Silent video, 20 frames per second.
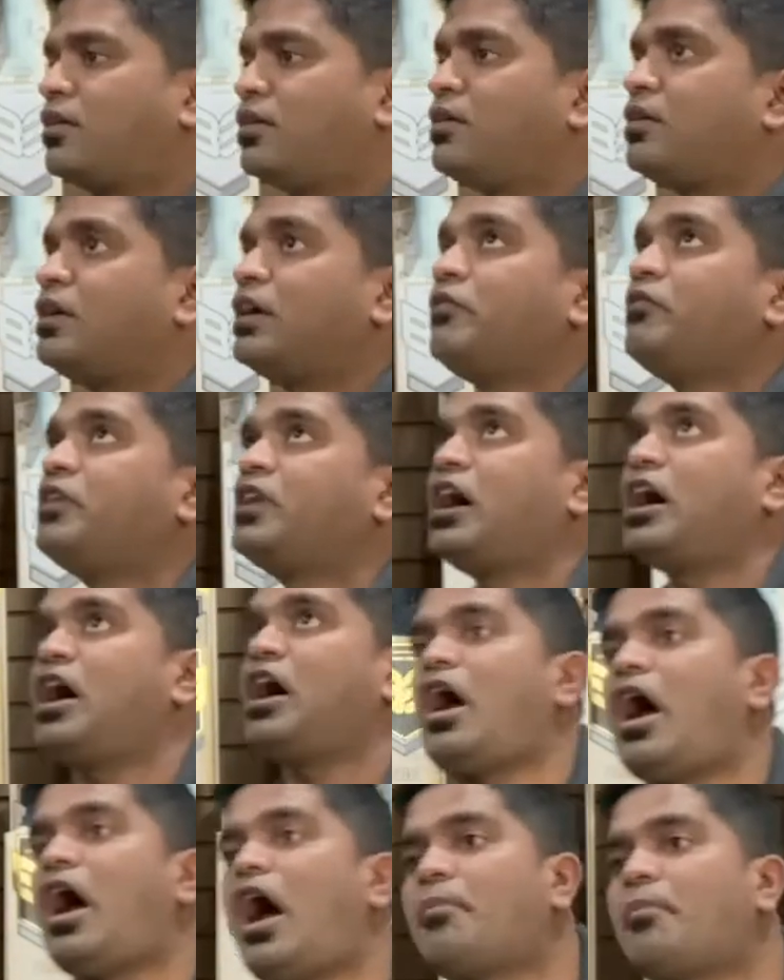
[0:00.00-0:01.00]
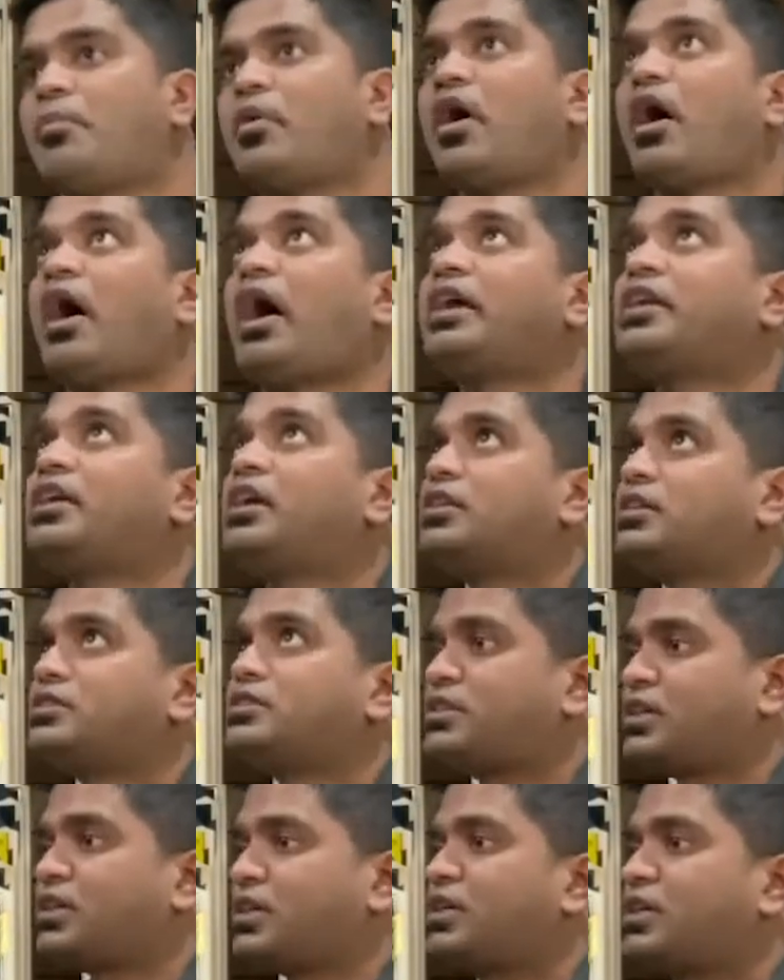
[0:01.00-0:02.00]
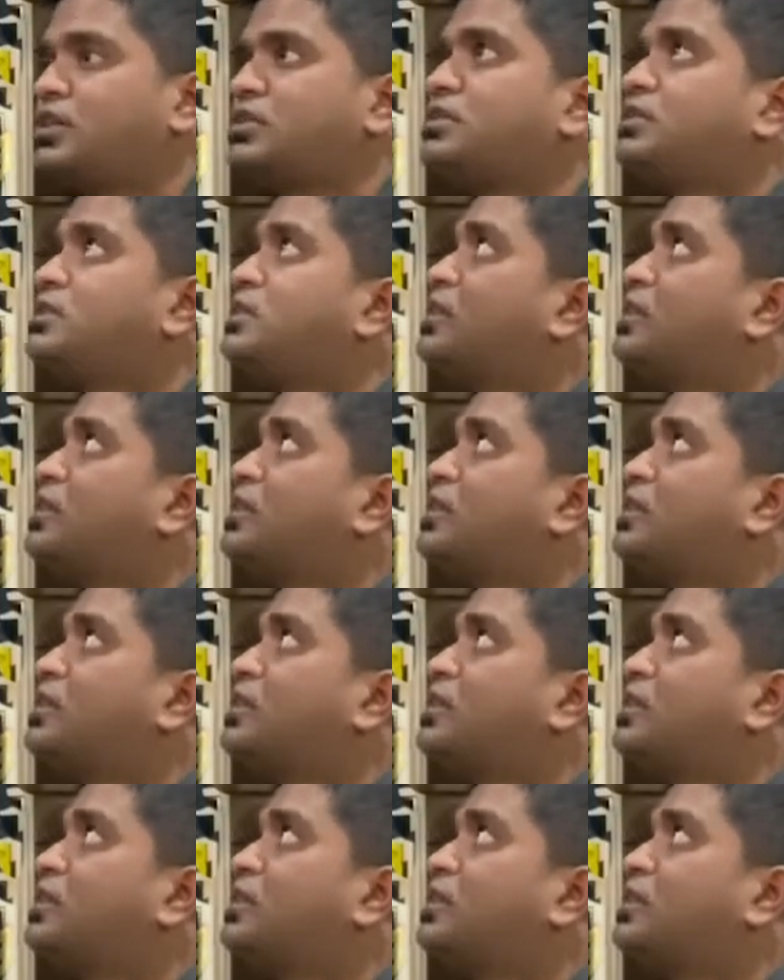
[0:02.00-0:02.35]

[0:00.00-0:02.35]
Even up high near the stickers.